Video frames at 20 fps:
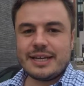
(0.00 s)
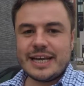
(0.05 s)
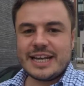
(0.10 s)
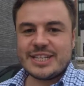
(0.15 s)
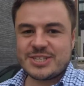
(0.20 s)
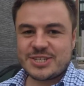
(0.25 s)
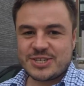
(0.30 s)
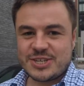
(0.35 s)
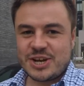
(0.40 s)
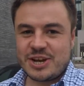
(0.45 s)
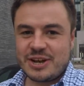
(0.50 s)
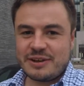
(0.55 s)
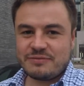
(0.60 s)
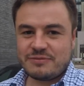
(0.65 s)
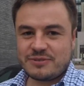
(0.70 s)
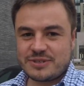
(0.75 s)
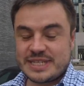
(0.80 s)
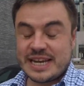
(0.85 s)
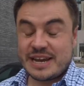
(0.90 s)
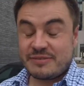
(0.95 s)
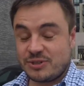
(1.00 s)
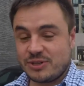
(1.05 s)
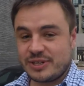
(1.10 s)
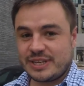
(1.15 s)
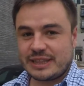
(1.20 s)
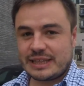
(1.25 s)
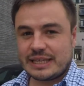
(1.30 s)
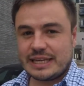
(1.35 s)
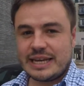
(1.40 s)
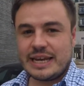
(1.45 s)
It's time for us to have a
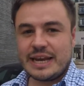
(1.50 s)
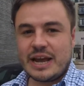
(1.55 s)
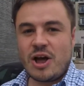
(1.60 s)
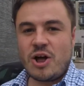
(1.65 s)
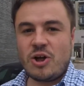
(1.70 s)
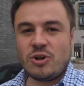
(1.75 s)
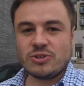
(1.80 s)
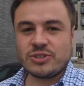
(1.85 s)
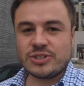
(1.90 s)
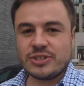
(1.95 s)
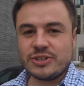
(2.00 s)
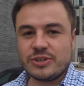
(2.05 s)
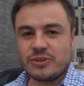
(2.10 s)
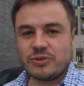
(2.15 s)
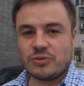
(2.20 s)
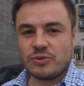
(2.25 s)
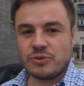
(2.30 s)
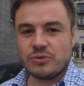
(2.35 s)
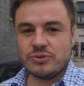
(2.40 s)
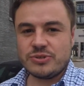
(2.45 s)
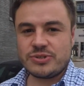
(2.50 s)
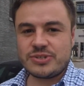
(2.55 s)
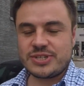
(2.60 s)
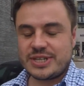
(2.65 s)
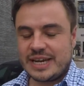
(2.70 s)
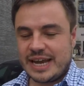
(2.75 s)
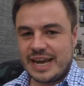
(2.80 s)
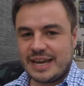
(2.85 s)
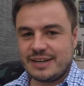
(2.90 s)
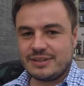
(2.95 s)
look at the Holden Cruze
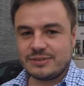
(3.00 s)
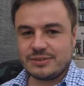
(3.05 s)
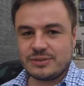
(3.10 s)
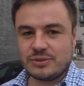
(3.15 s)
sedan,